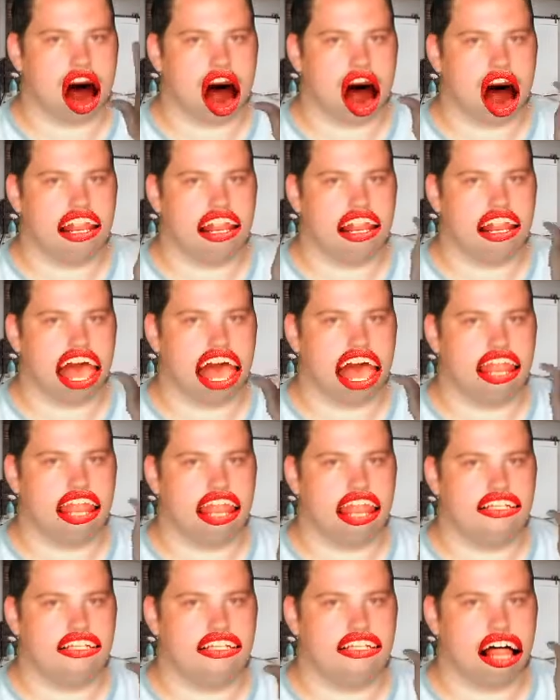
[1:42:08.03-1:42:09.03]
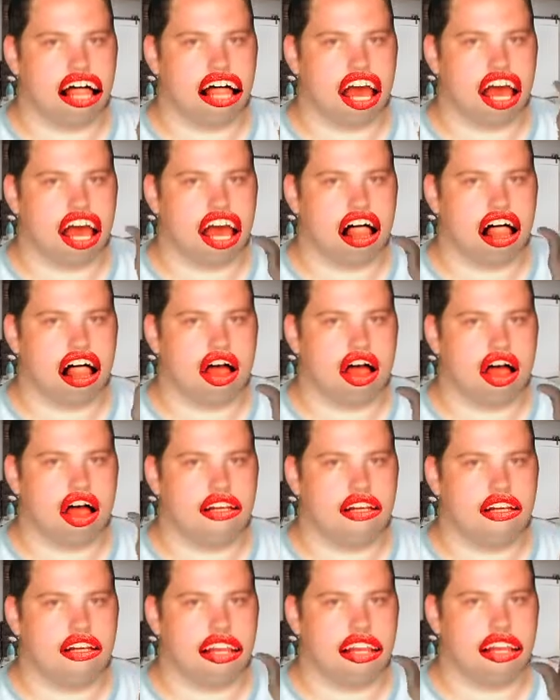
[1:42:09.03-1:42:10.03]
I don't like it. That's what that
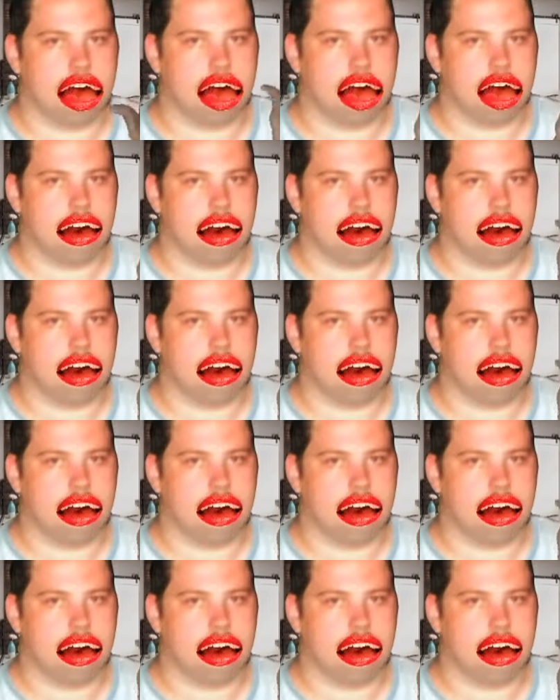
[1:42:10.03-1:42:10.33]
means.